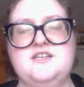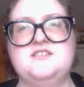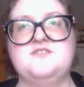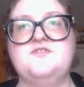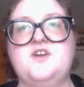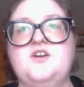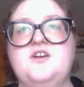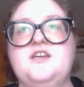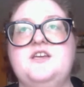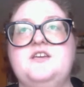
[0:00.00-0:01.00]

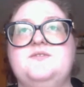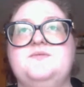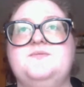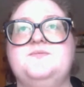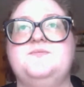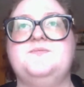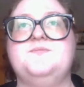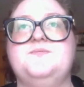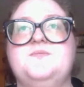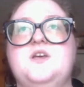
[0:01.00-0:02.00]
very
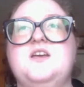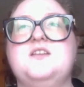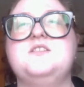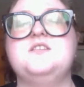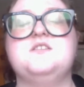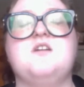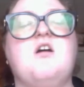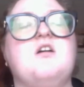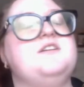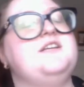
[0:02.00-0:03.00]

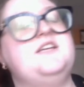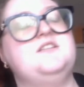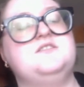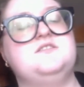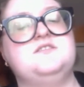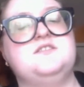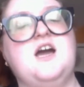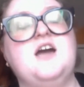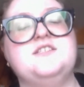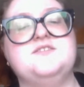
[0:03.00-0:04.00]
disheartening
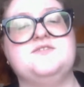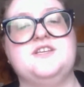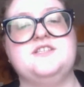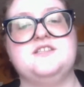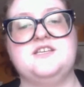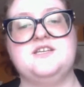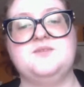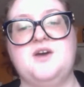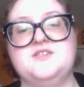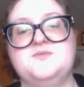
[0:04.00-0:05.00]
kind of thing to think
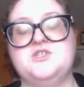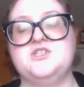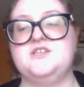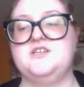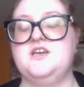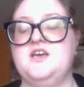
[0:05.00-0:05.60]
about, especially